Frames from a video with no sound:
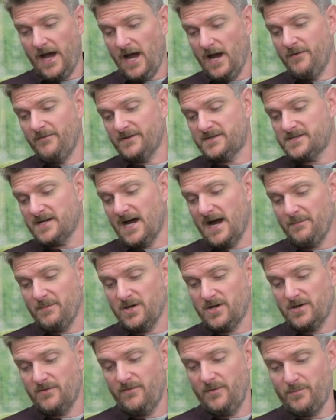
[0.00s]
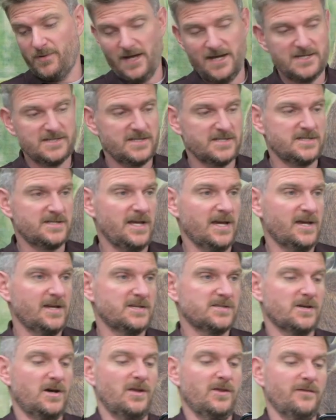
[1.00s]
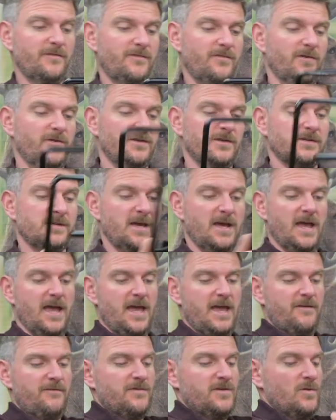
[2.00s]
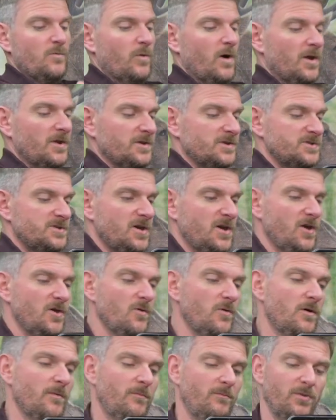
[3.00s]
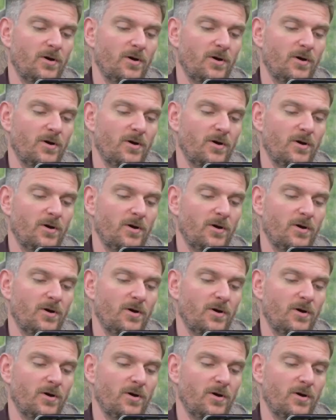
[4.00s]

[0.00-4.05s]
Over time, you can replace the stickers on the front if you want to,